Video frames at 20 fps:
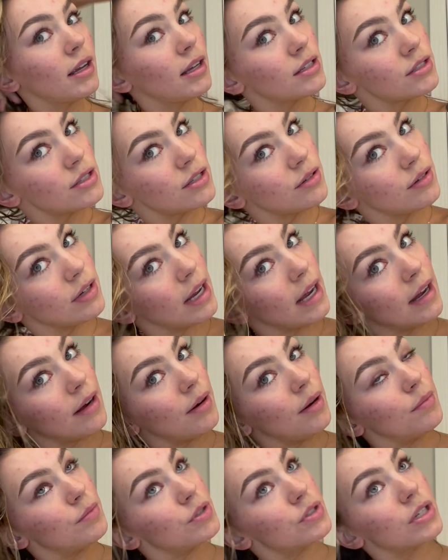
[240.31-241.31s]
So now
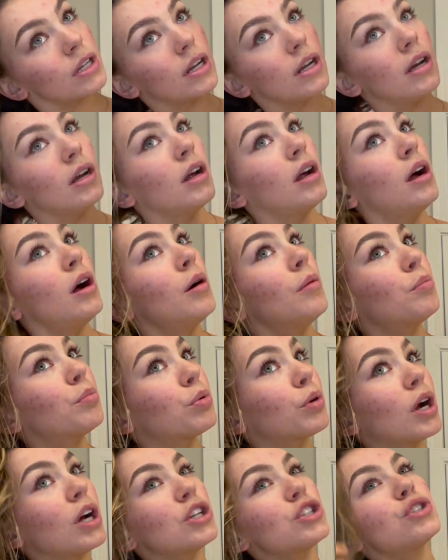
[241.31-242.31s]
I'm just gonna
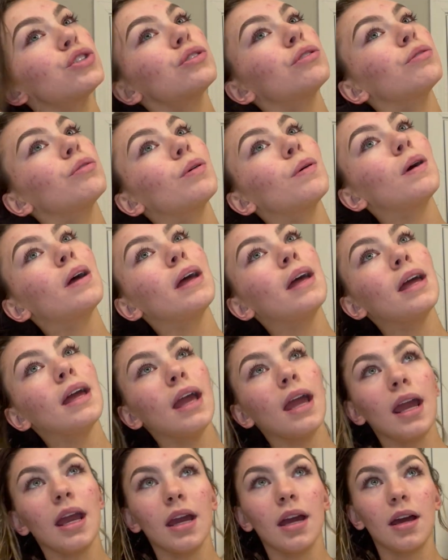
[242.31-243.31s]
brush through it
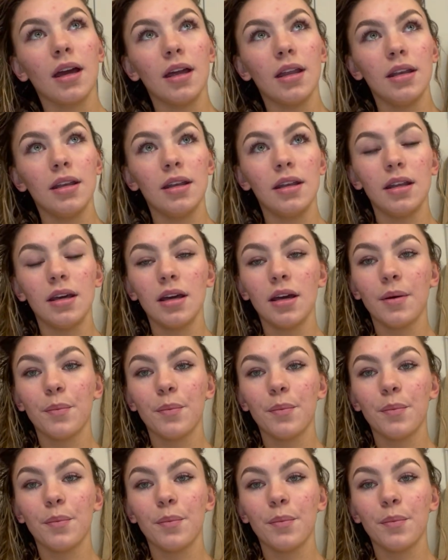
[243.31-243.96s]
and